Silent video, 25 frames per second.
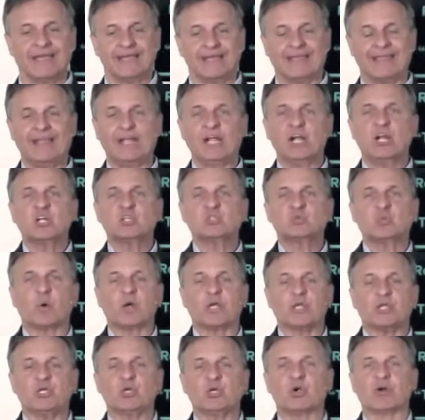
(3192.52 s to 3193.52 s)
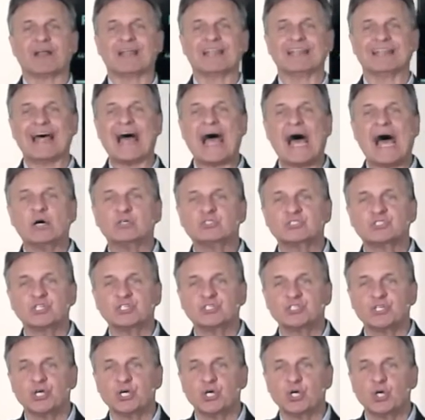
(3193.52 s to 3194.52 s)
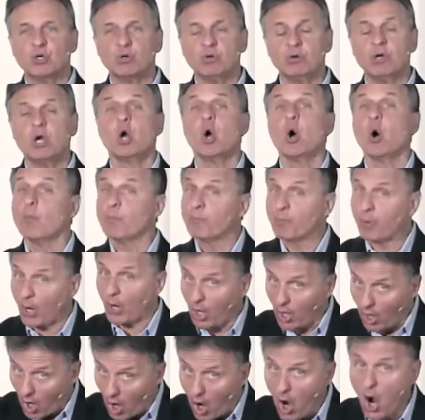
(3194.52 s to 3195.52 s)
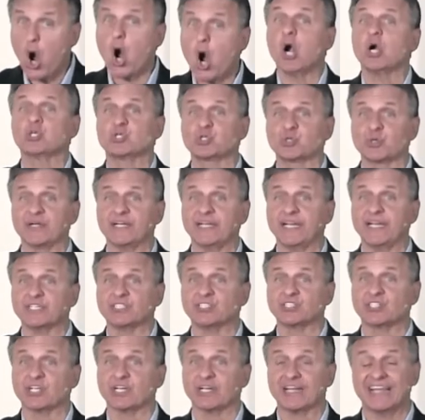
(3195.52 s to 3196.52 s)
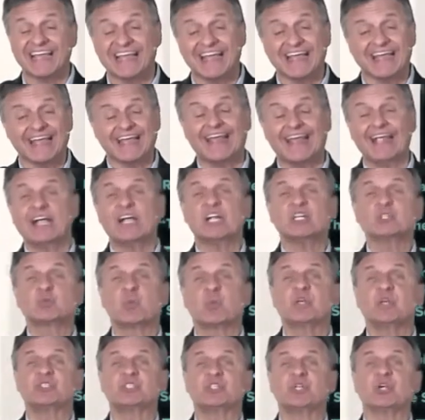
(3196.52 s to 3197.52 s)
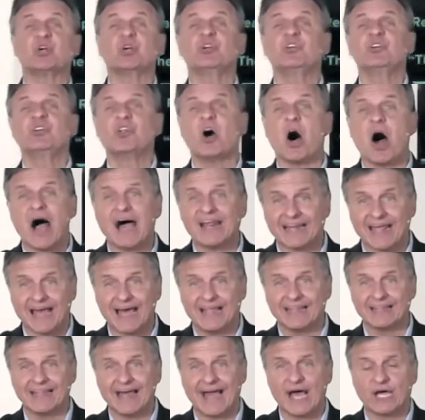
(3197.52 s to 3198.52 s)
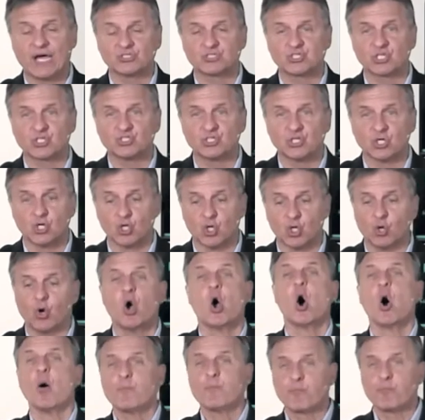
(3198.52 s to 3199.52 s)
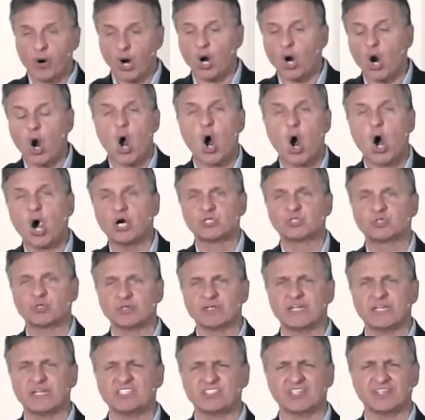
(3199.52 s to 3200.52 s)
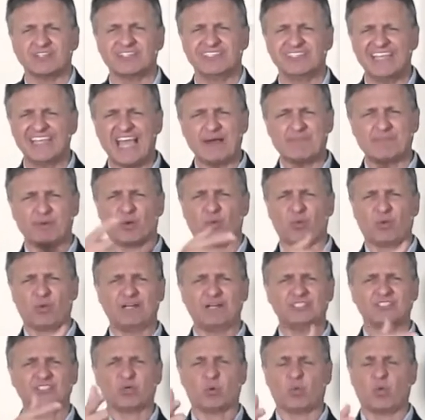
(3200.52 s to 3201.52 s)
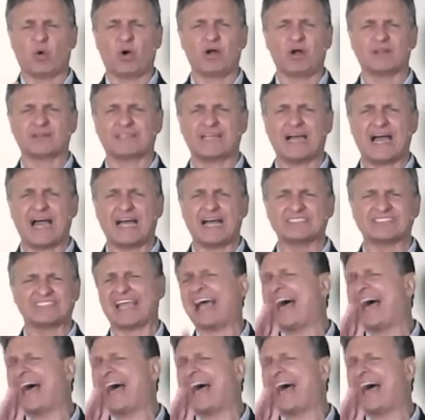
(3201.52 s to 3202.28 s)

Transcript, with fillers: Here's what you're allowed to do per our tradition. Here's what you're not allowed to do per our tradition. Yeah, but what does the Word of God say?